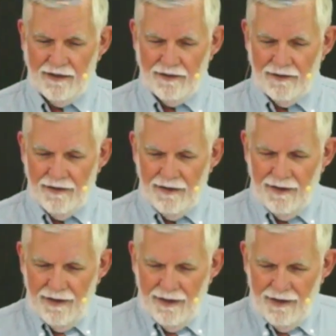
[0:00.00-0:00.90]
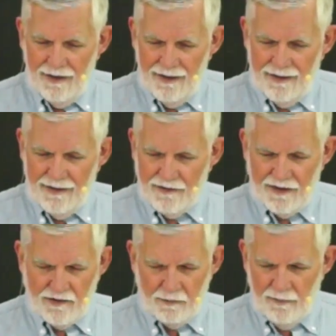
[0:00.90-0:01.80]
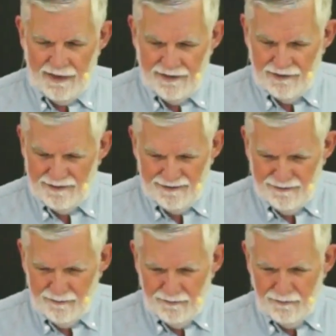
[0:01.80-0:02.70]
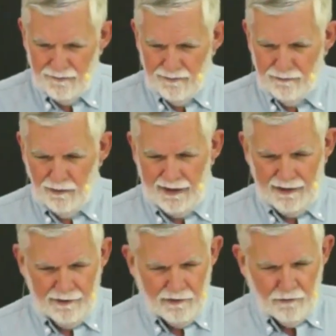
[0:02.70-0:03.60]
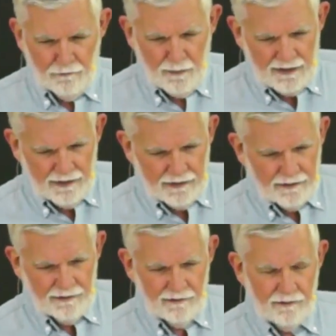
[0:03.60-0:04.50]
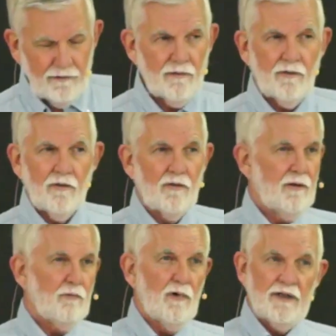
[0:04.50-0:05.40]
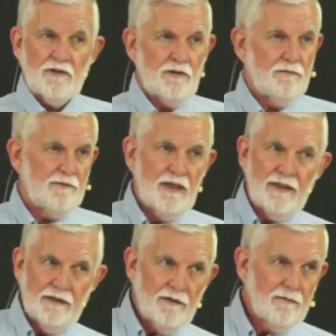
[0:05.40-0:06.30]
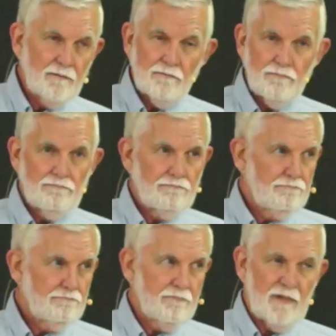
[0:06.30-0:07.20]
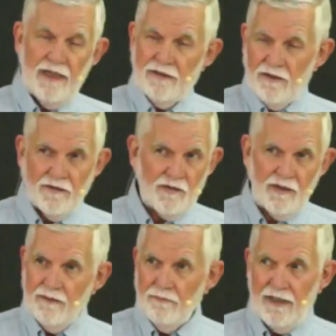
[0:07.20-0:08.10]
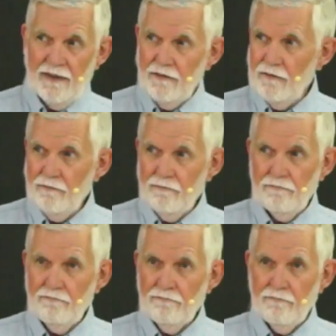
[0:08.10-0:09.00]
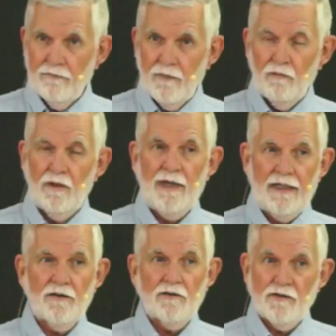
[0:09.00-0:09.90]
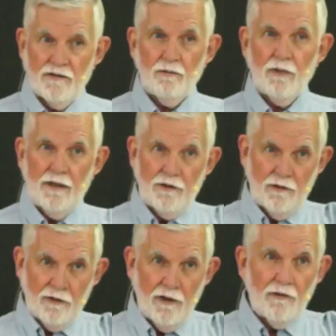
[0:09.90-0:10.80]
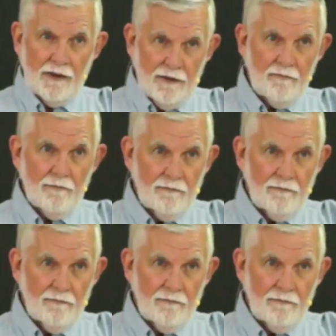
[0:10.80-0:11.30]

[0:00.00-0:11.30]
say. It doesn't matter where you've been or what you've done. That does not matter. What matters is where you're going.